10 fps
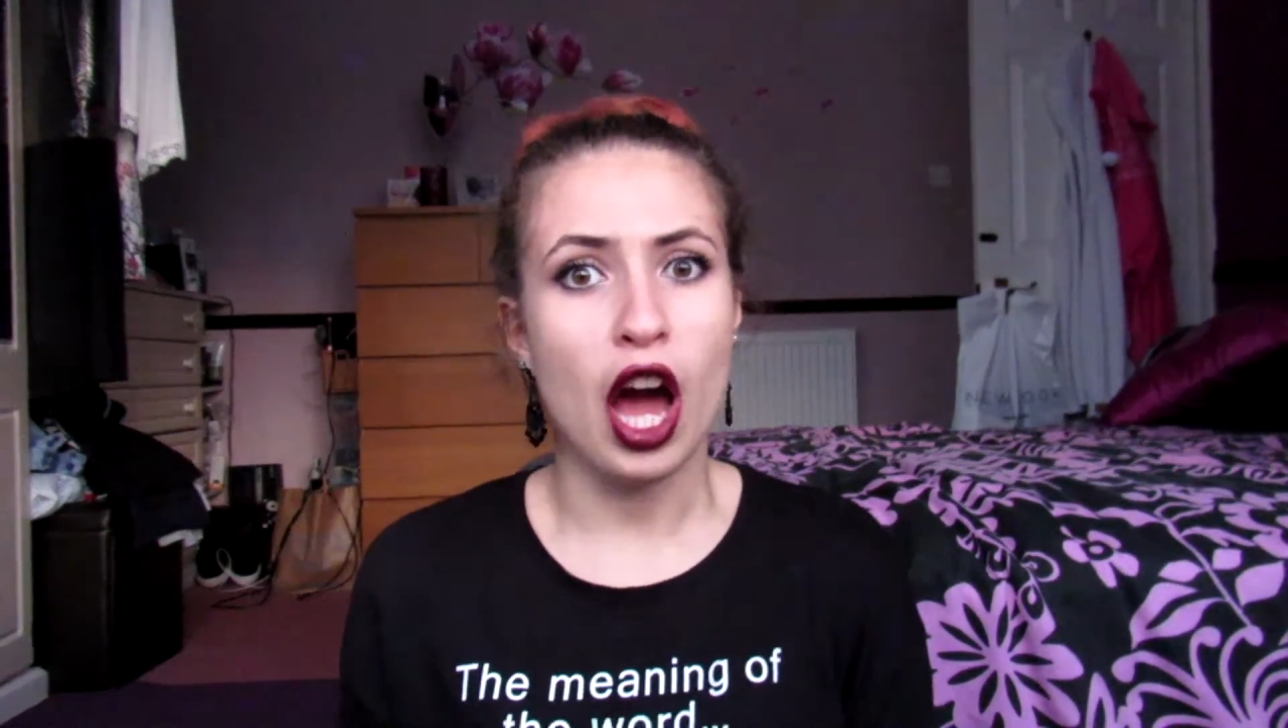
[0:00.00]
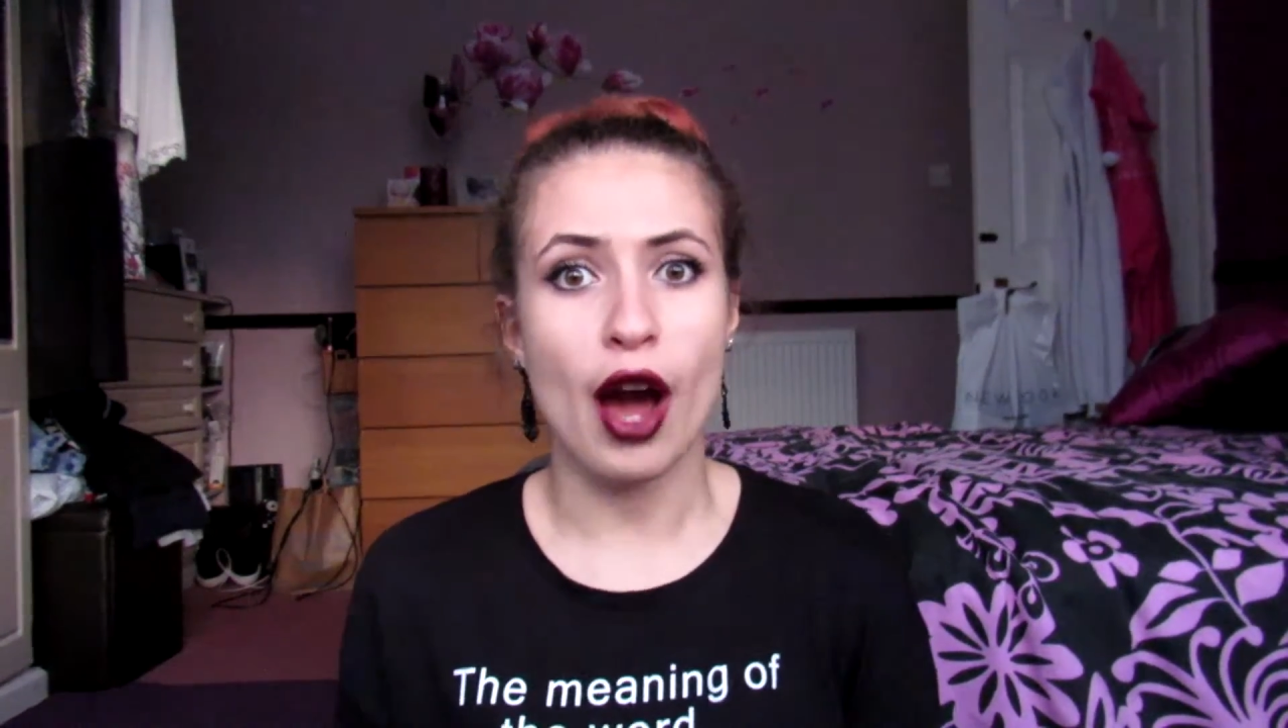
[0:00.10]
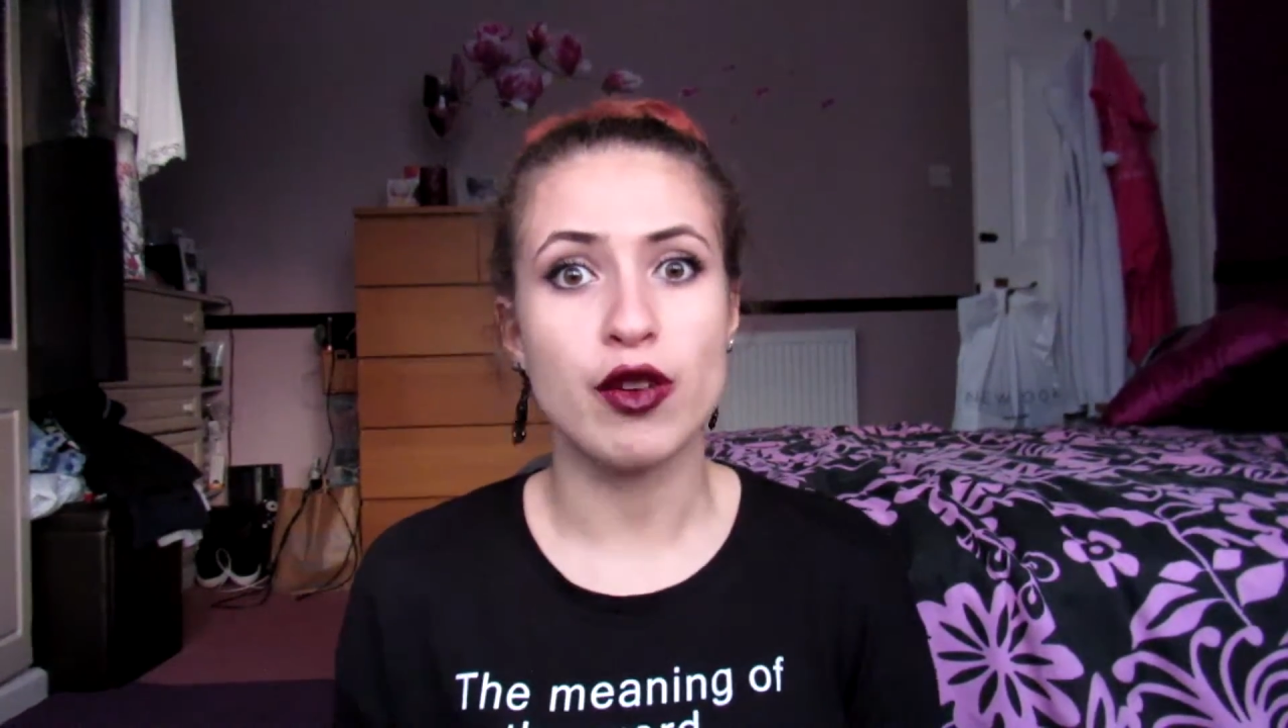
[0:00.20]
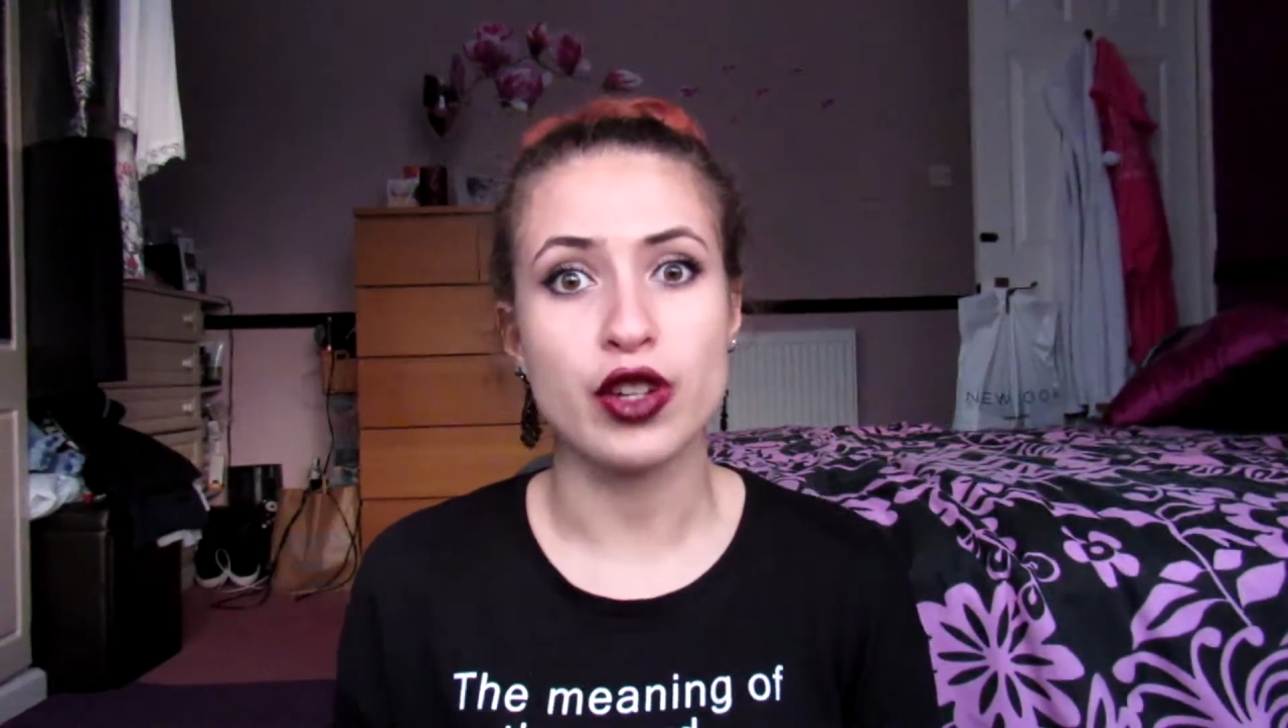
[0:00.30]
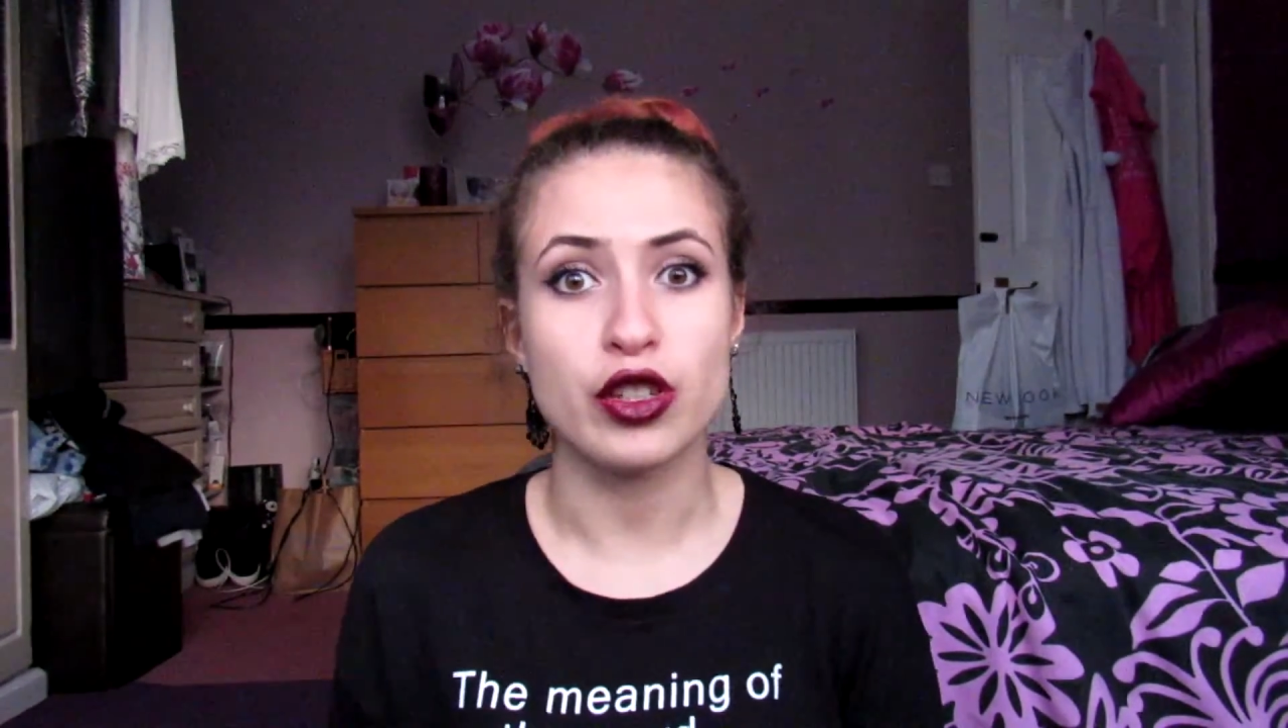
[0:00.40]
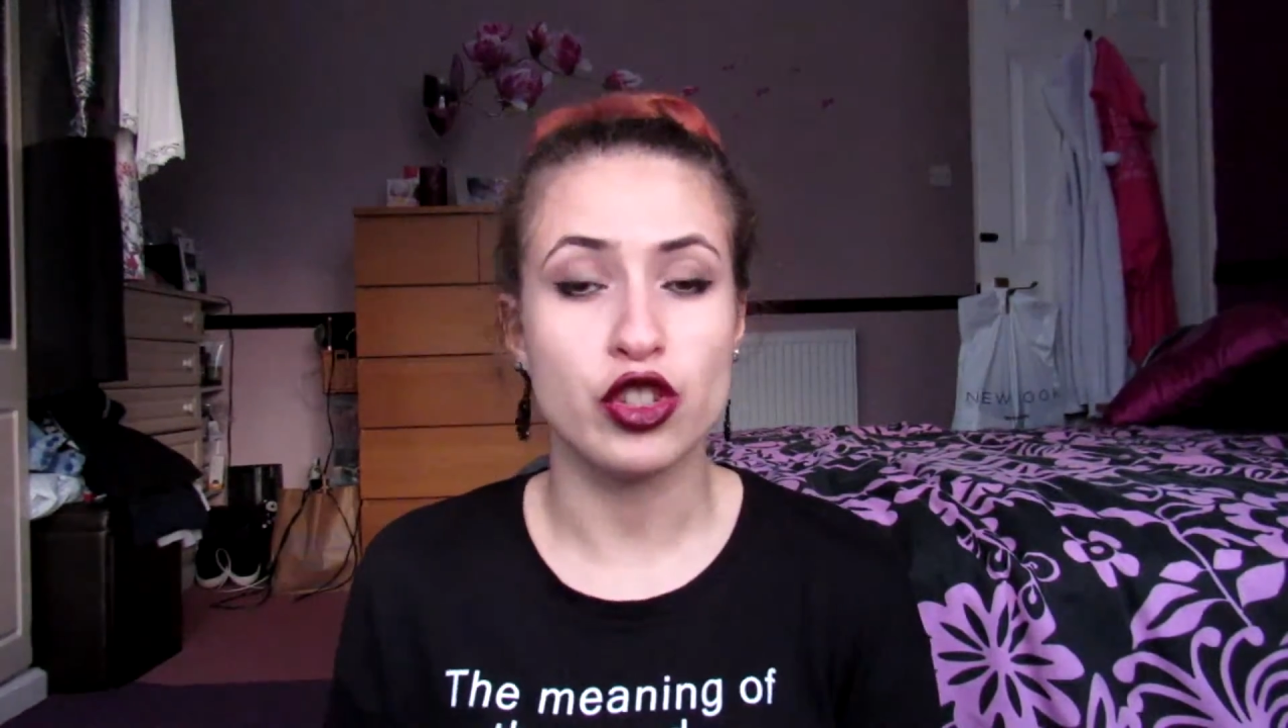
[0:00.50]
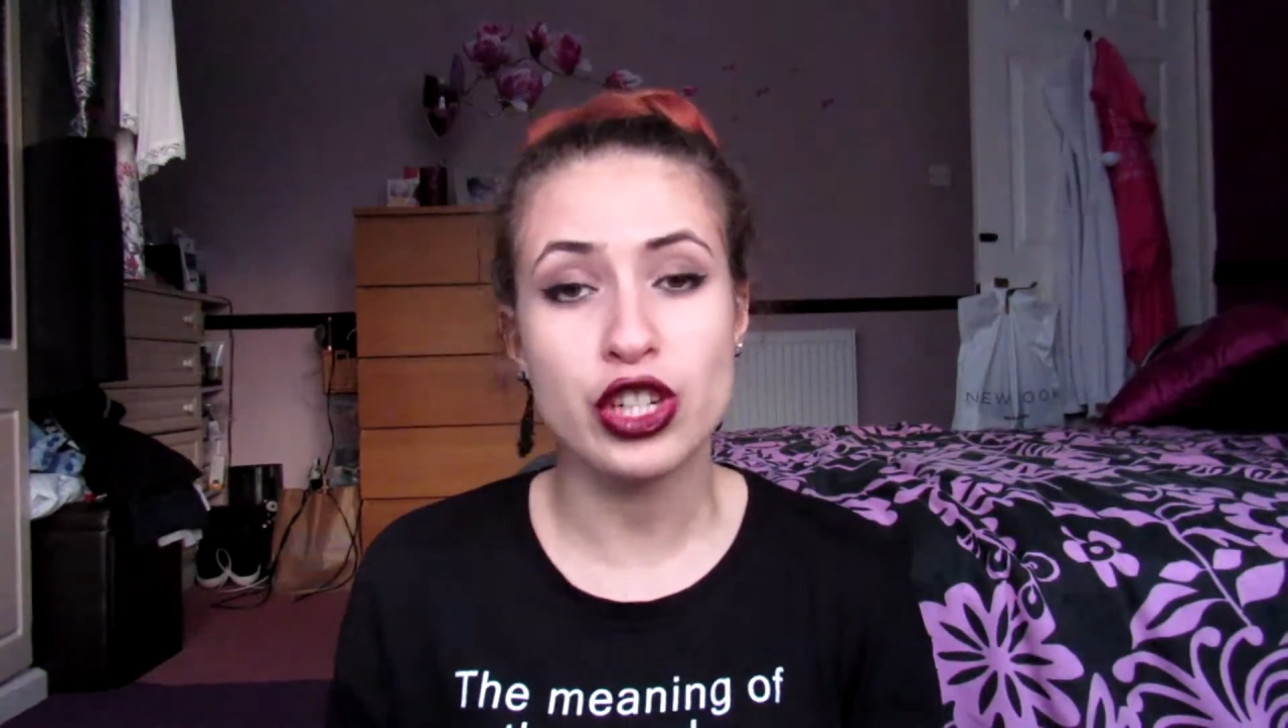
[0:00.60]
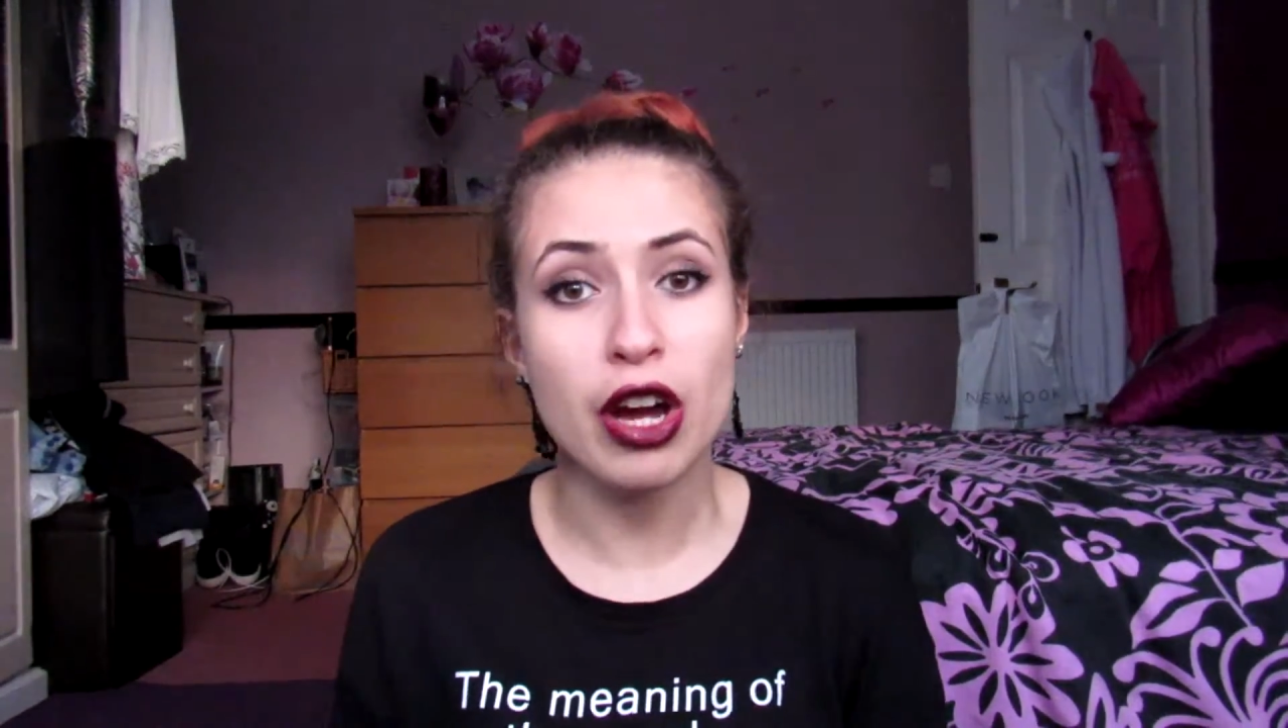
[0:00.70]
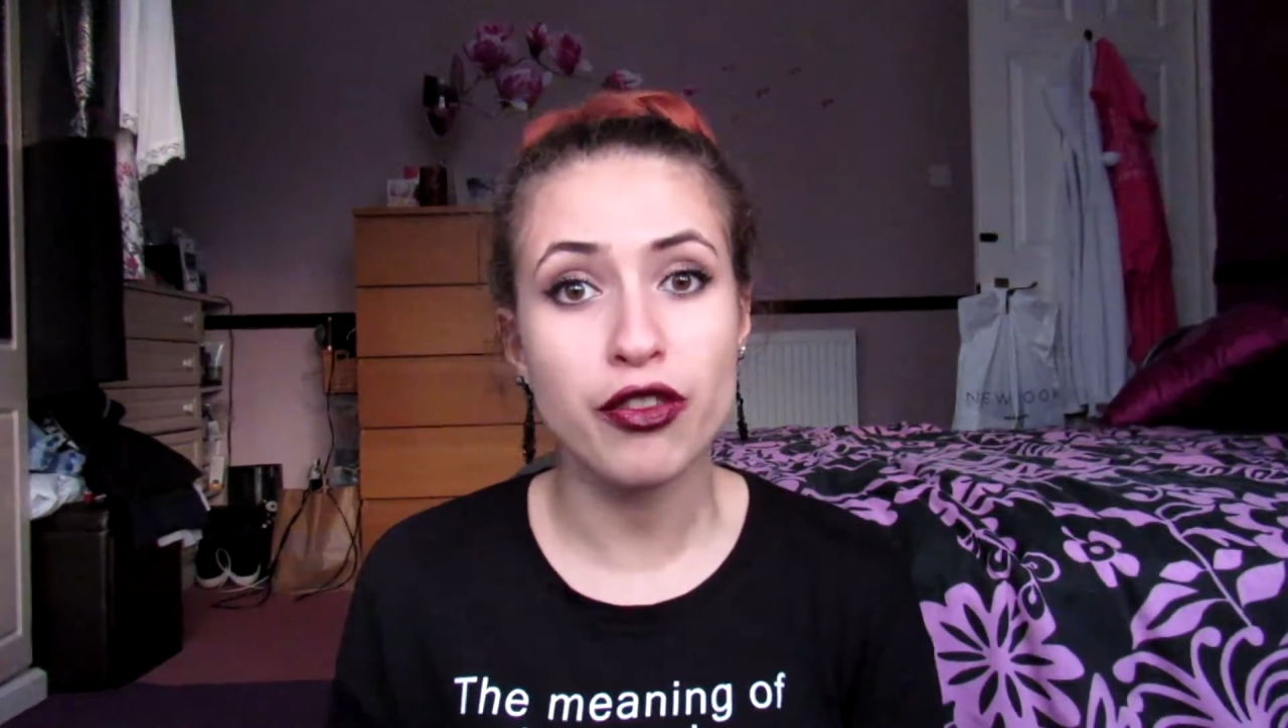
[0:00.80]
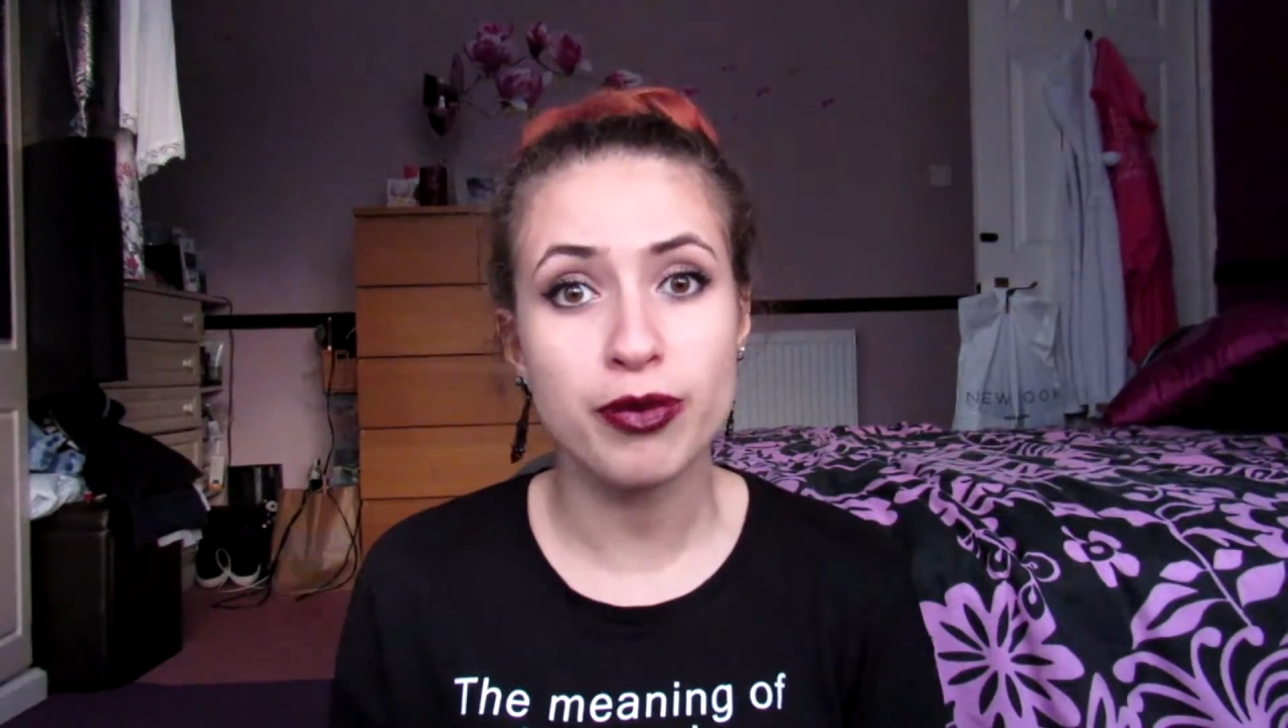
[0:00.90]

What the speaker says: I was trying to shout